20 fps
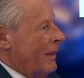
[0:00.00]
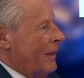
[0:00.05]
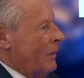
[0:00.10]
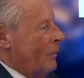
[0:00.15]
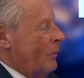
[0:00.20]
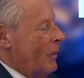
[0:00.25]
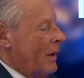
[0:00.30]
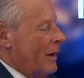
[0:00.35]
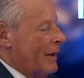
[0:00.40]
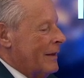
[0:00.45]

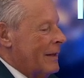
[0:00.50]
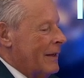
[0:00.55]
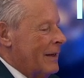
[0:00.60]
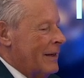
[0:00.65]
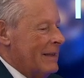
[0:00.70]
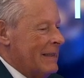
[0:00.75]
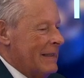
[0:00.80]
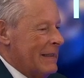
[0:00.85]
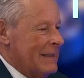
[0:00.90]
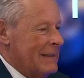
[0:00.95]
Well,
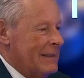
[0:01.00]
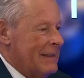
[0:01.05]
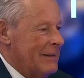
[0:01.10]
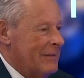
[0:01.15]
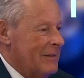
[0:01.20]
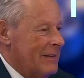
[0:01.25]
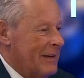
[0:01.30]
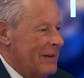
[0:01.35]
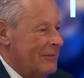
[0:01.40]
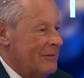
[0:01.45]

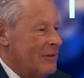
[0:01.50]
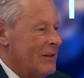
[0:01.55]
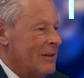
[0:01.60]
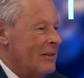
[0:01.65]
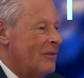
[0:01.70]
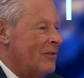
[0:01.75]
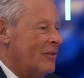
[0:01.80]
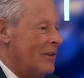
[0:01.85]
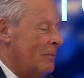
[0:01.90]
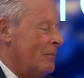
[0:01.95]
I've
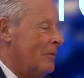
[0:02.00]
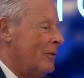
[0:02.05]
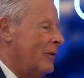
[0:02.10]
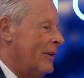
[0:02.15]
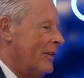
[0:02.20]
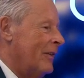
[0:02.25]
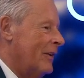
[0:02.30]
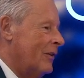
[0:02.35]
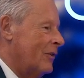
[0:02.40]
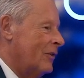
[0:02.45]
done similar
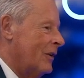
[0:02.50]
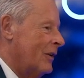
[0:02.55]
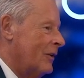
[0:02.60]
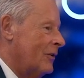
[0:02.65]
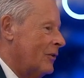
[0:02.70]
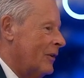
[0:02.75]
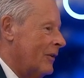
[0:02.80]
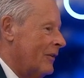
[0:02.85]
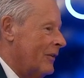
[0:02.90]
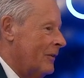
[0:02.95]
in this
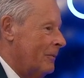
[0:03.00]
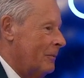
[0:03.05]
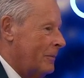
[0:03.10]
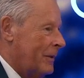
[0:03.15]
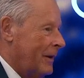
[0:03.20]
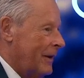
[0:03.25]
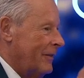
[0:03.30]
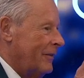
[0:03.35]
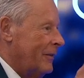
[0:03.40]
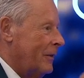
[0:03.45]
country. I had a
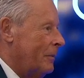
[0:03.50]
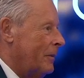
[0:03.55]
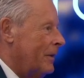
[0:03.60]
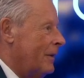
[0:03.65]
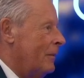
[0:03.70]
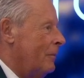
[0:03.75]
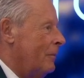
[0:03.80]
place up in the